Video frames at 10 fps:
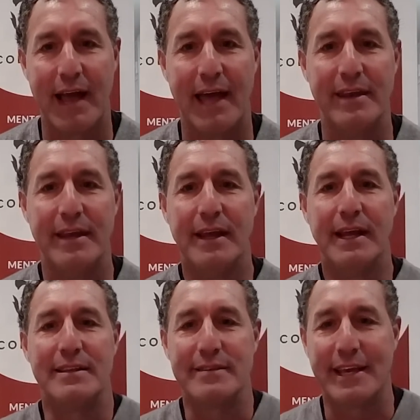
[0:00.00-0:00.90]
And
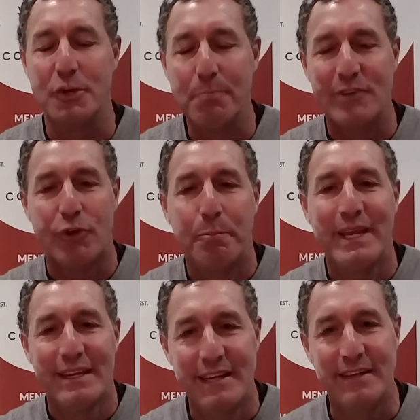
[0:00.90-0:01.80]
it's like, you might as well be
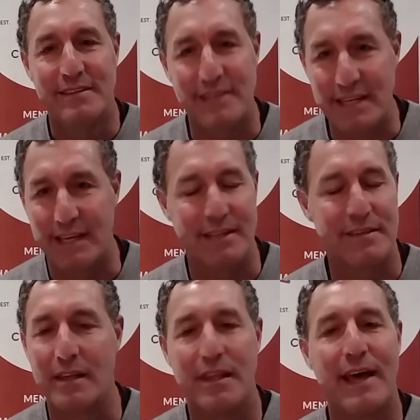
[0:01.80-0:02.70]
in DC. It's
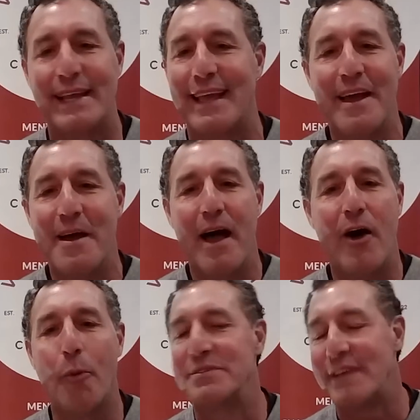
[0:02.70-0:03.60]
unlike
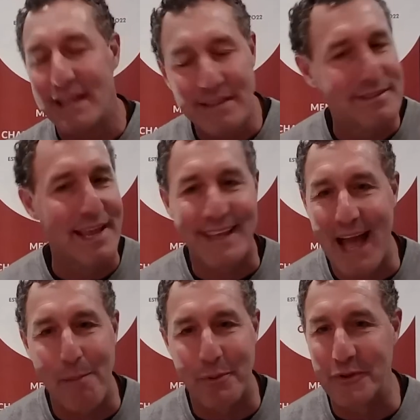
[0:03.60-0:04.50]
almost any state
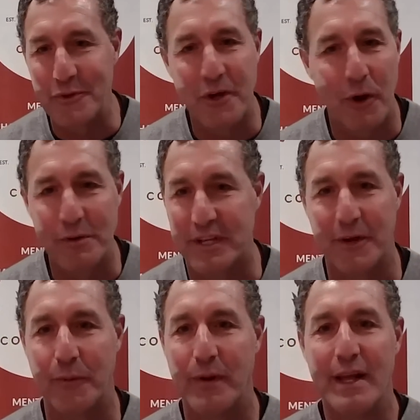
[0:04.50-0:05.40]
capitol you go
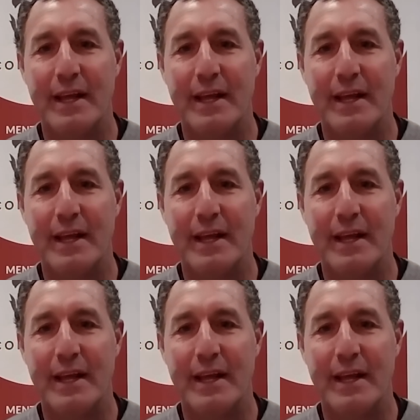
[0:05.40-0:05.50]
to.